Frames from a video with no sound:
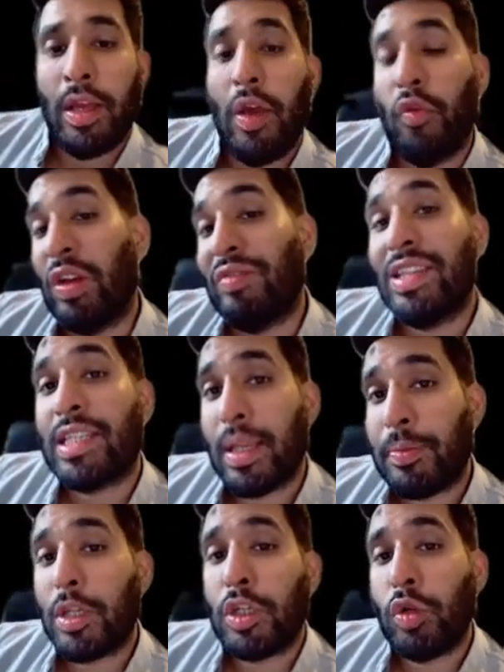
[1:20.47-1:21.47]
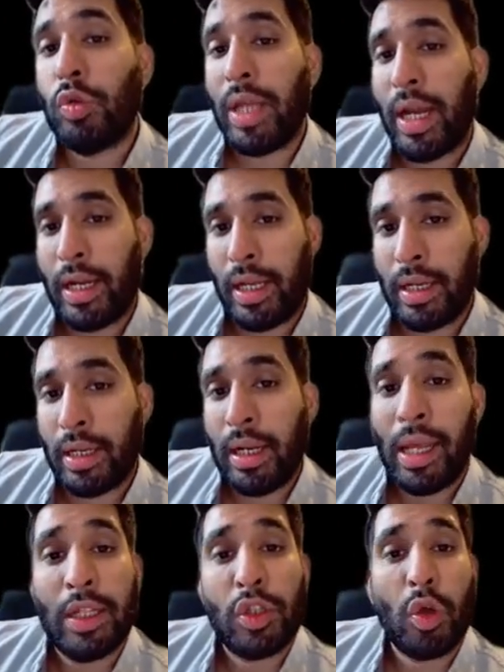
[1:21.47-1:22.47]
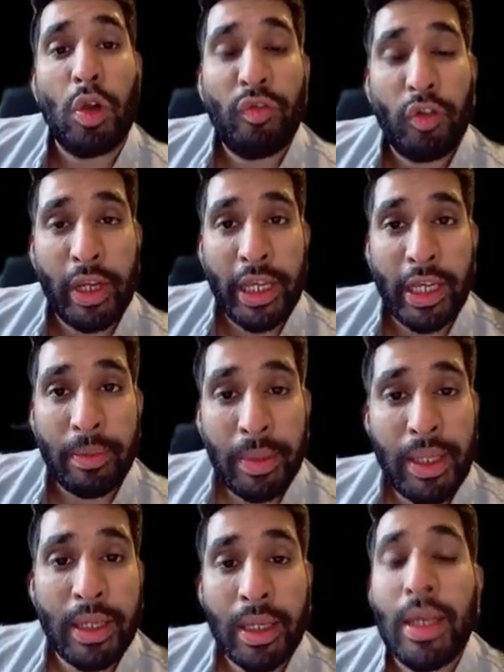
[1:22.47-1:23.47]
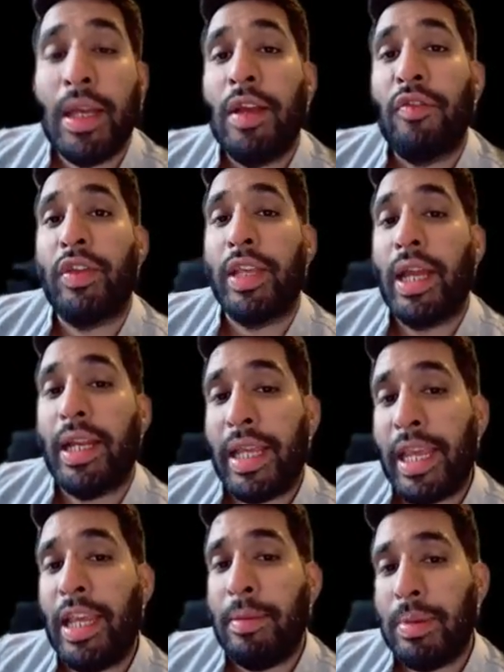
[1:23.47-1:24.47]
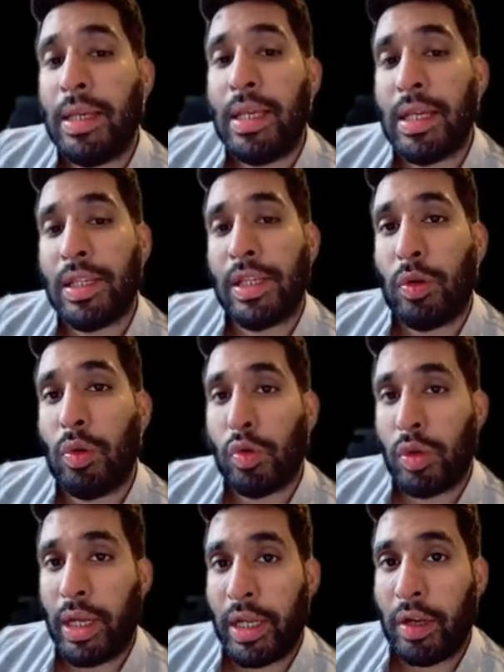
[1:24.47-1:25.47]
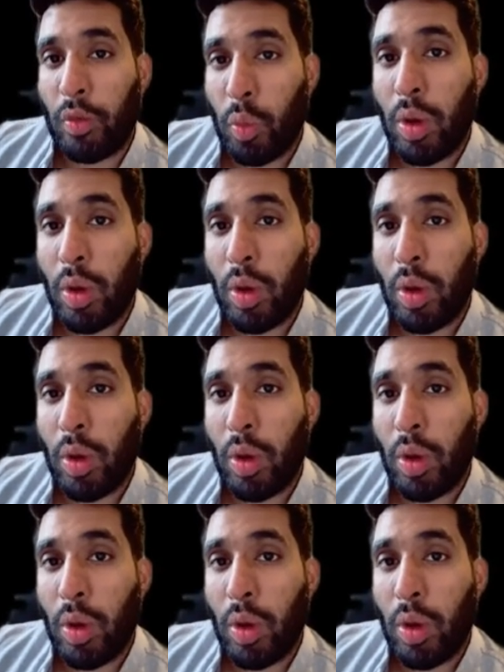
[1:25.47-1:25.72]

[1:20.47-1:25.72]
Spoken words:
we substitute that in and solve for ab, we get ab is equal to -1.